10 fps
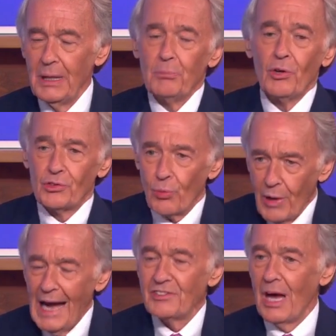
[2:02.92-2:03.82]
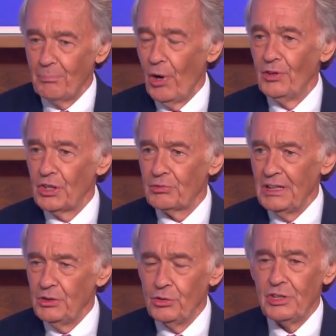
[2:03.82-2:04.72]
people to rise up on the
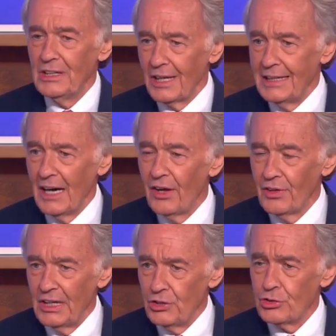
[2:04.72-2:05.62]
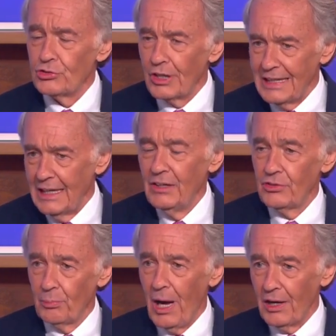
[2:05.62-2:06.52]
Green New Deal and other issues to get
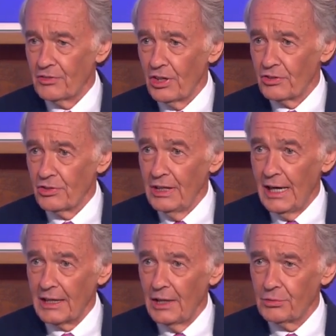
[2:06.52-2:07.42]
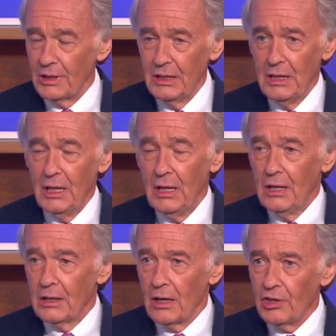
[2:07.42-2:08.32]
into politics in our country.
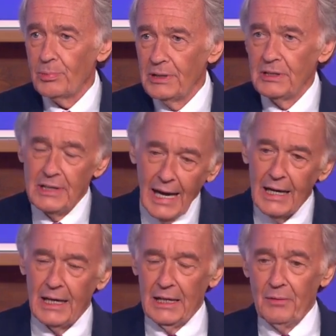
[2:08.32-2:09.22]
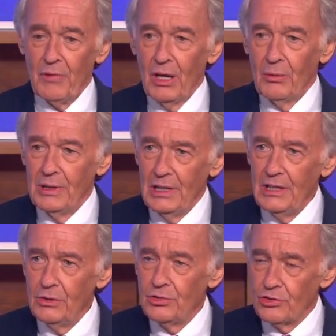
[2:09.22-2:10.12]
Congressman Kennedy, when
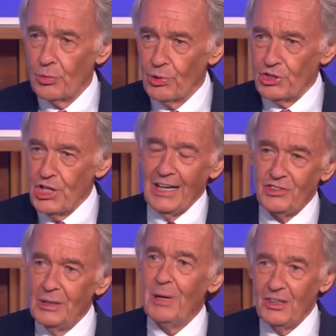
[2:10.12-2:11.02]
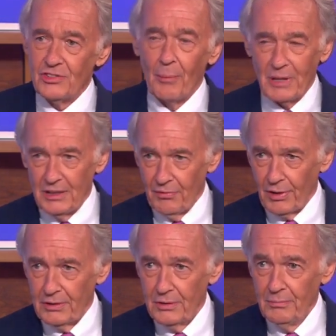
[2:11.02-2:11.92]
he uses the word change, he means something
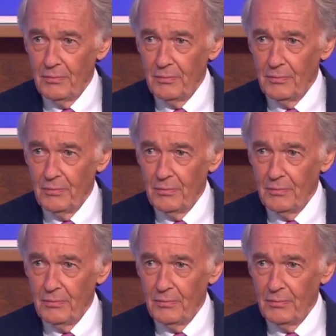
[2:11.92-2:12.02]
different.